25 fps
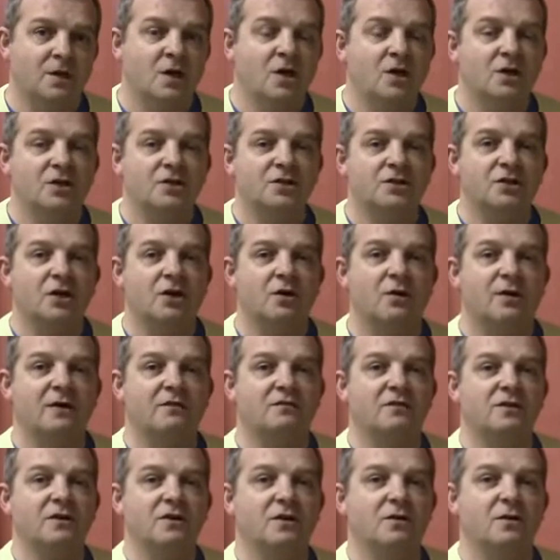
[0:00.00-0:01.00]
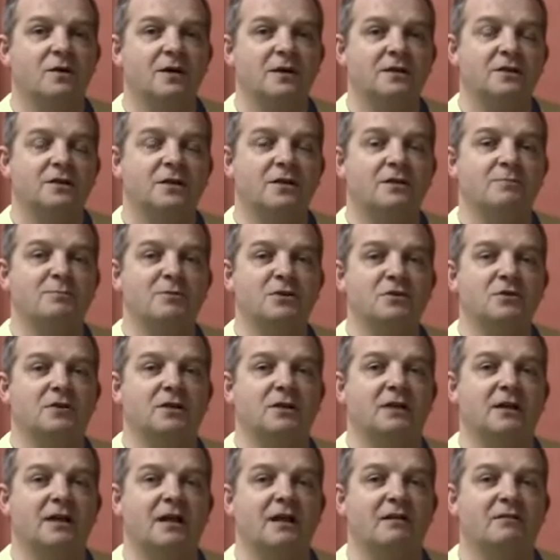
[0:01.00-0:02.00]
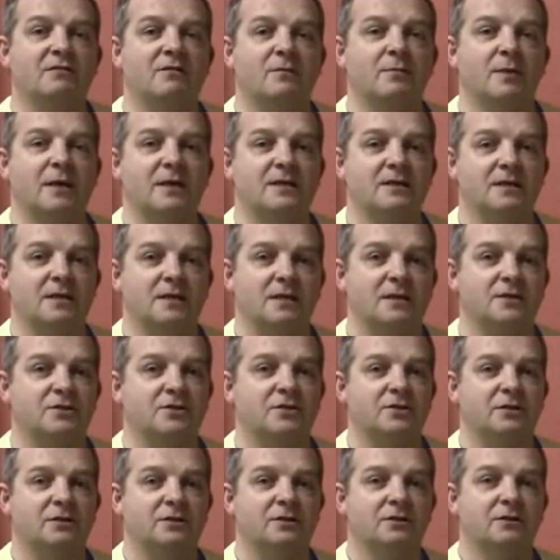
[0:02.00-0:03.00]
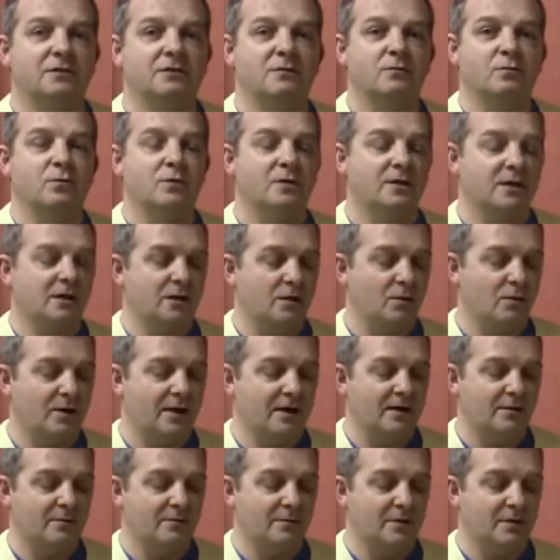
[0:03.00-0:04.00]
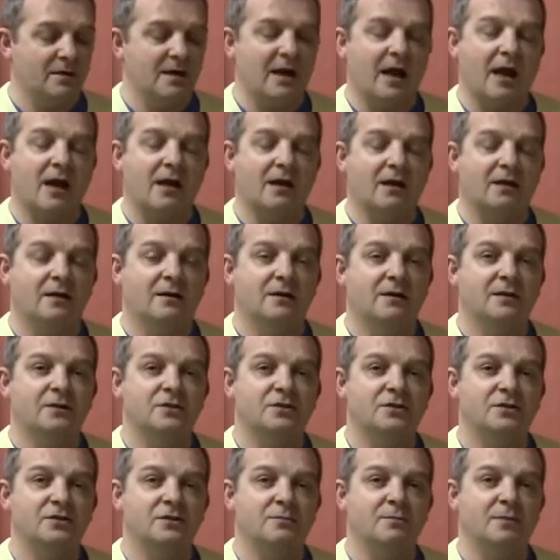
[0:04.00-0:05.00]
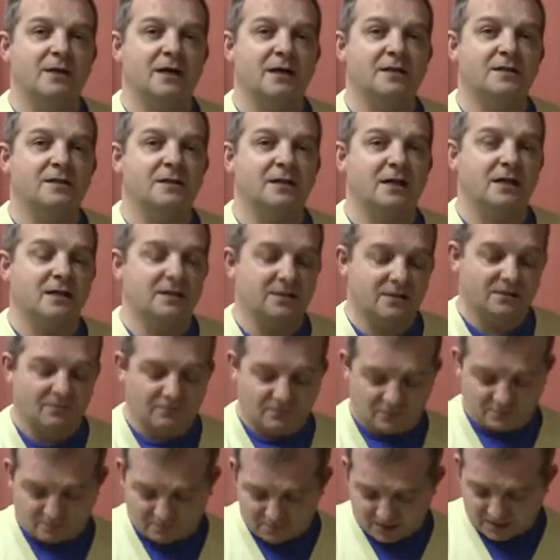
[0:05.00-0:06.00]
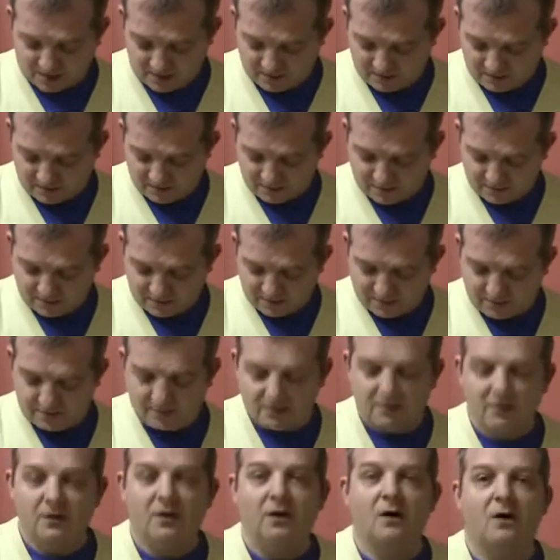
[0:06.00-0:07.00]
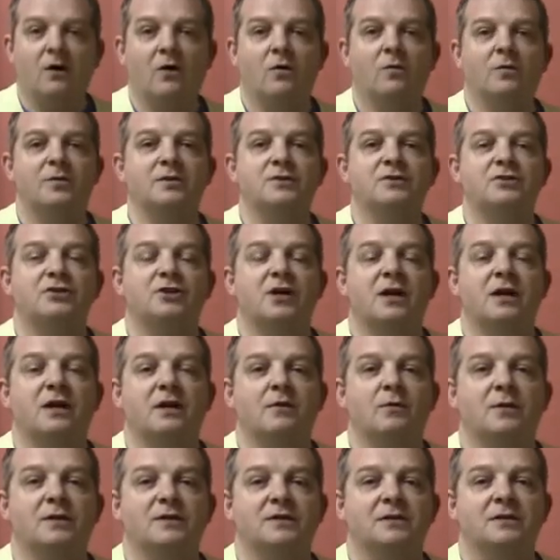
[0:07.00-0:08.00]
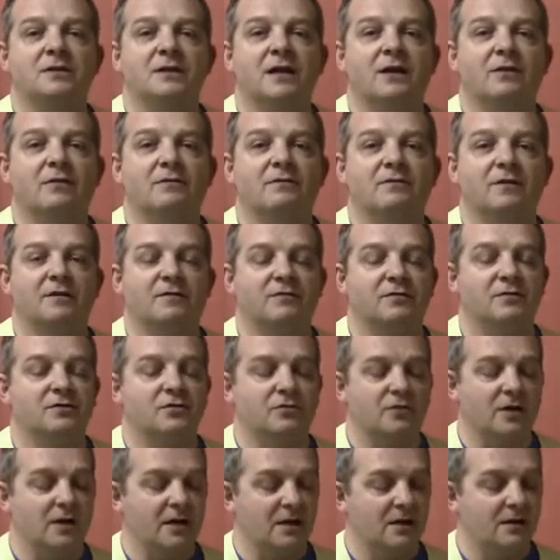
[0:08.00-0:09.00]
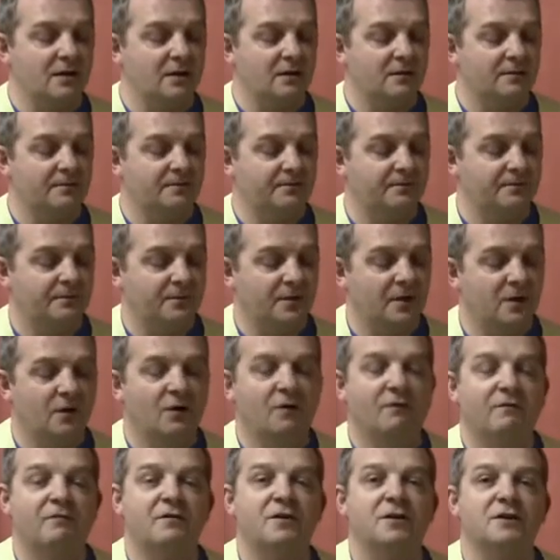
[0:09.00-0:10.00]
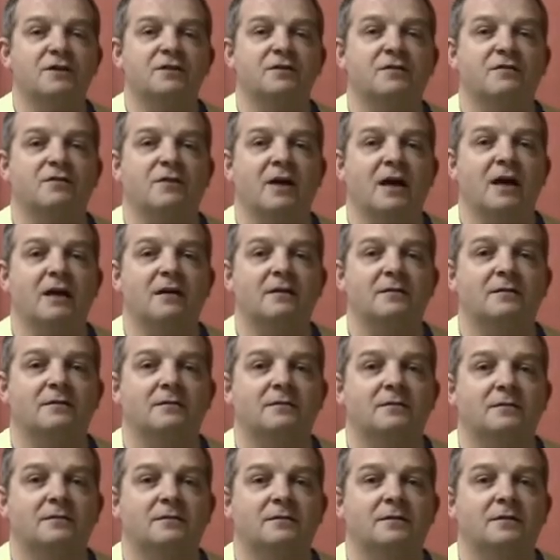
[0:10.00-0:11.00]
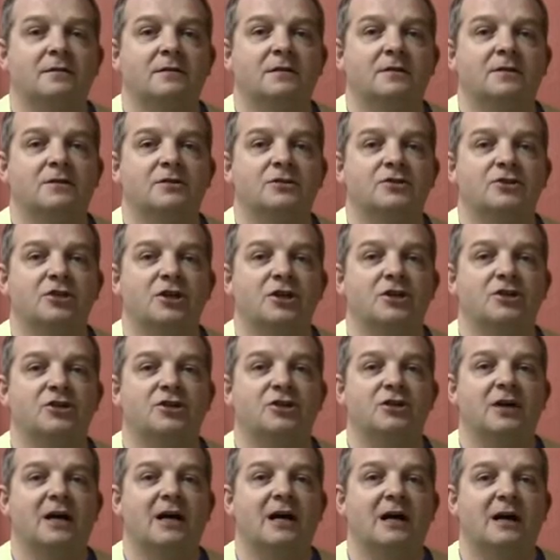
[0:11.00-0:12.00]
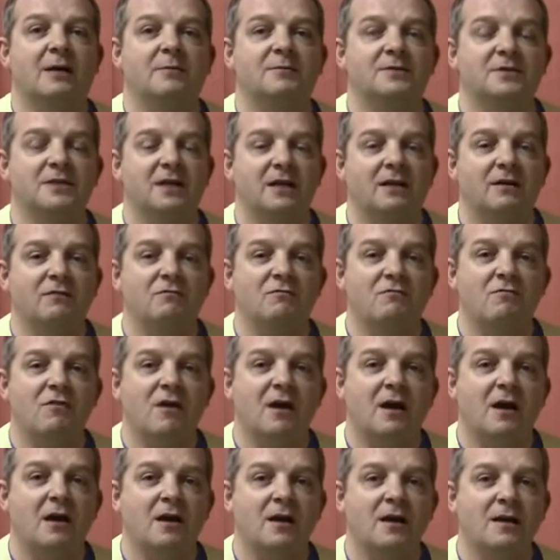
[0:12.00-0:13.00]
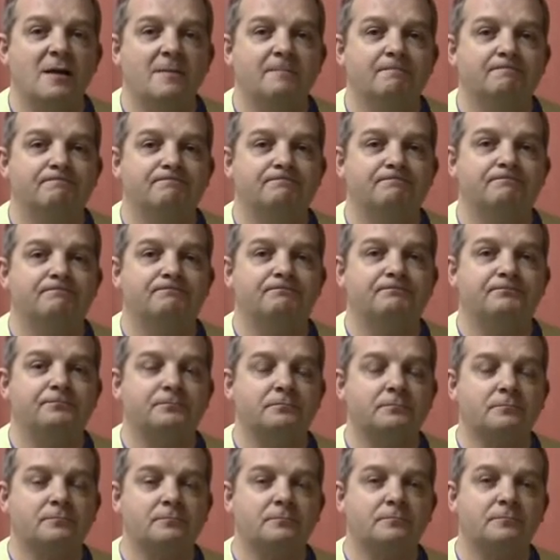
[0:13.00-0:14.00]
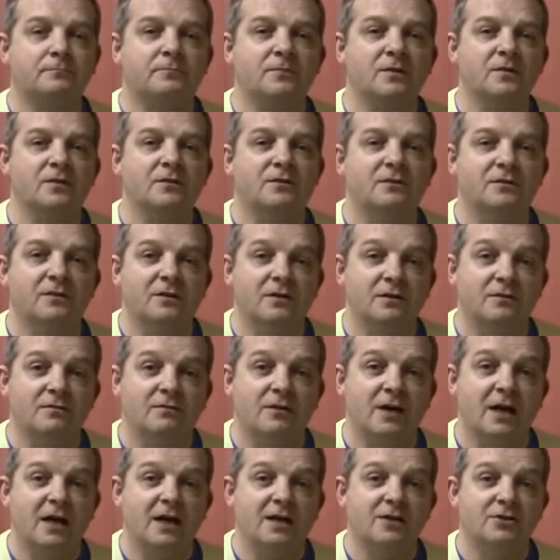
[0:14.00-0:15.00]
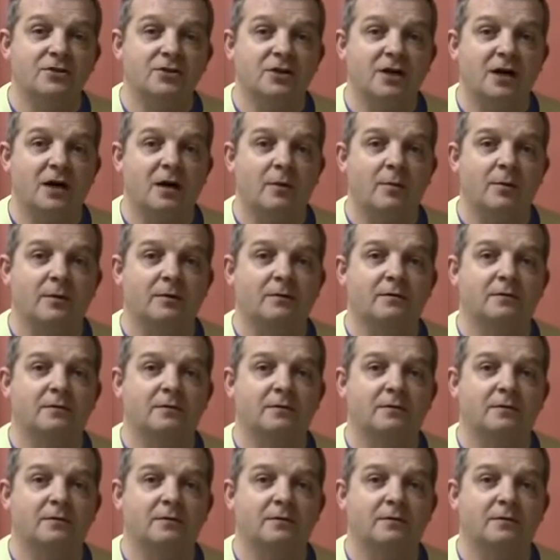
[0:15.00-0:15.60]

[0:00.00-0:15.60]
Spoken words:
A. So if you know what your musical alphabet is, you can work your way up the neck just by starting from the open G, which is now the 5th string, 1st fret, G sharp, 2nd fret A, 3rd fret A sharp,